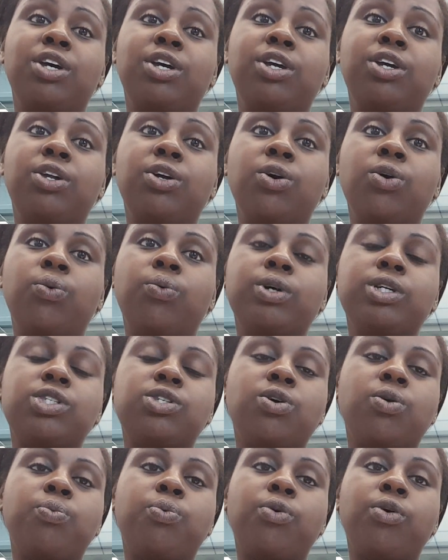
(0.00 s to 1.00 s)
You know, what's
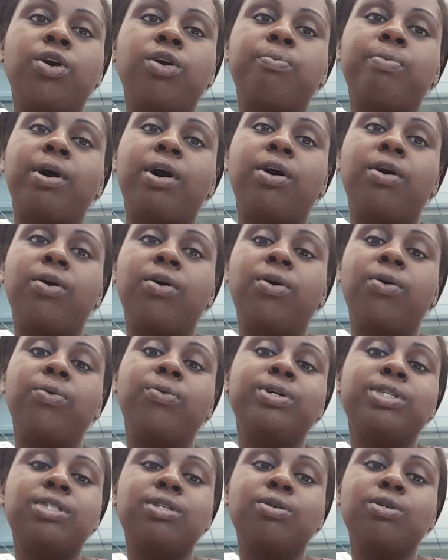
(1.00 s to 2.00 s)
so
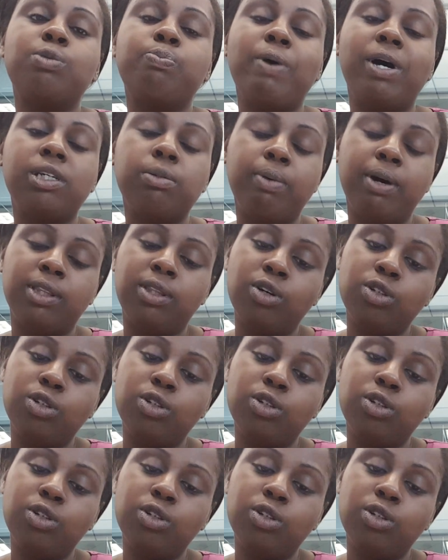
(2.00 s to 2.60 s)
special about